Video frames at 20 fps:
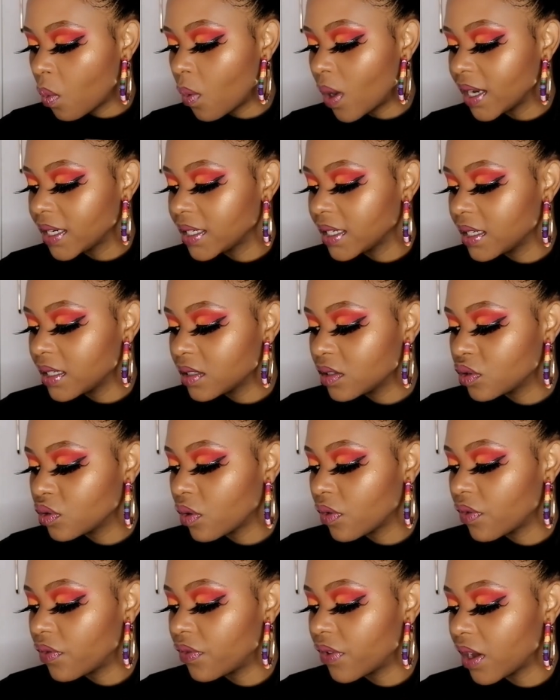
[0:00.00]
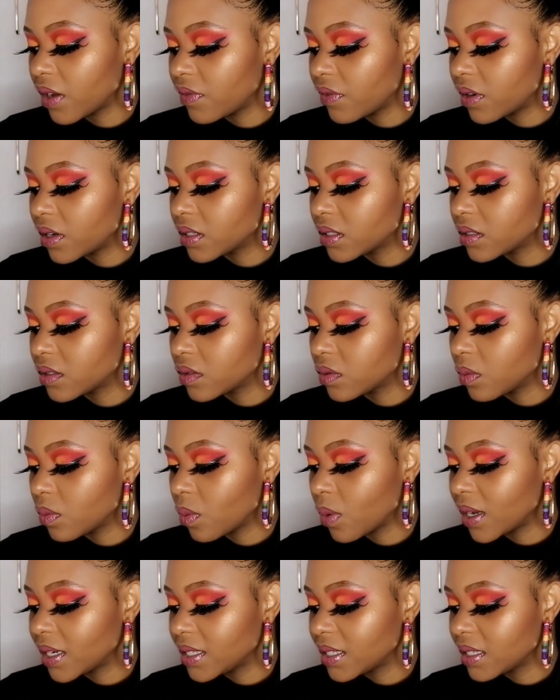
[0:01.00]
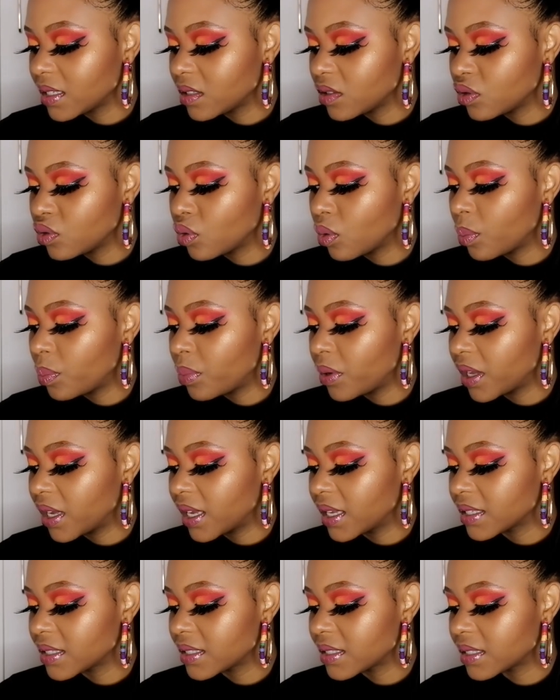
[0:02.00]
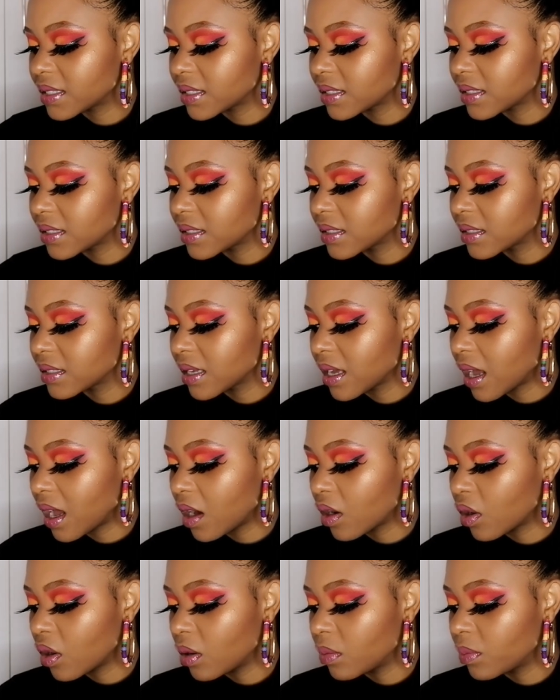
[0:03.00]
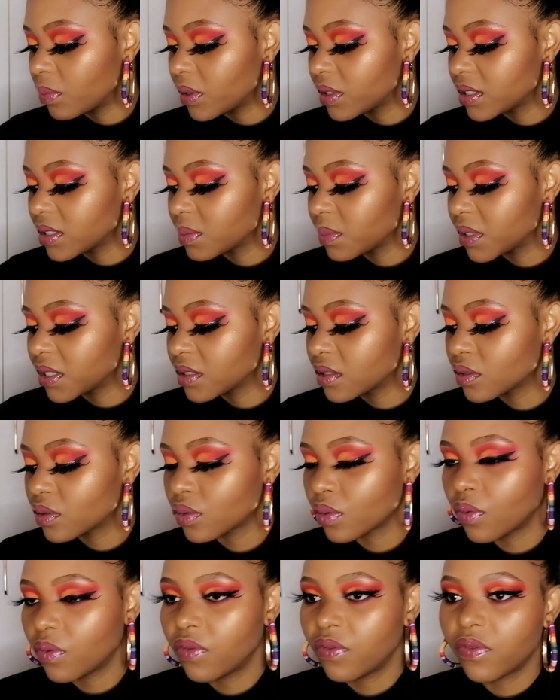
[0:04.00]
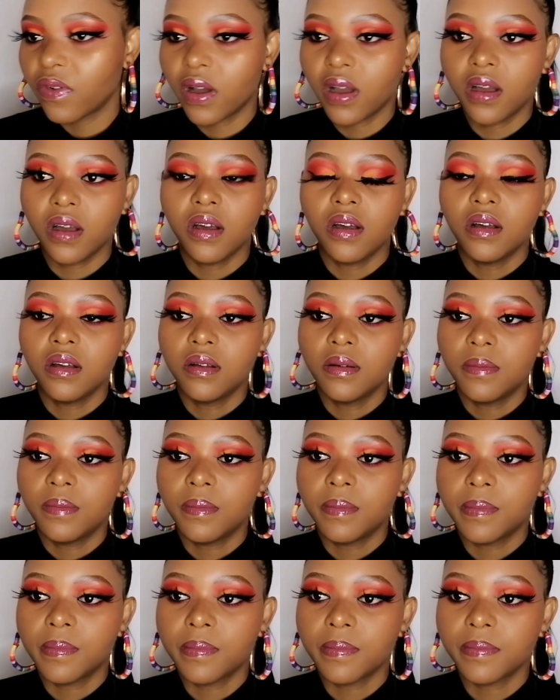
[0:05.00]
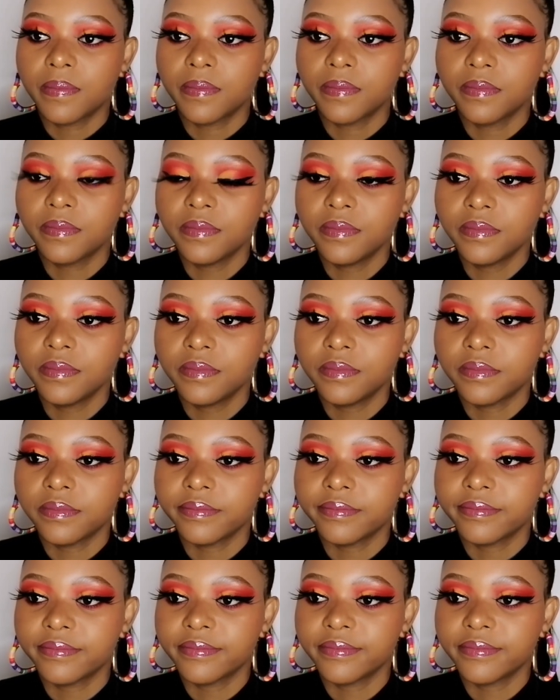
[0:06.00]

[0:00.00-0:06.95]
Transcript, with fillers: what is your favorite what is your biggest accomplishment so far hmm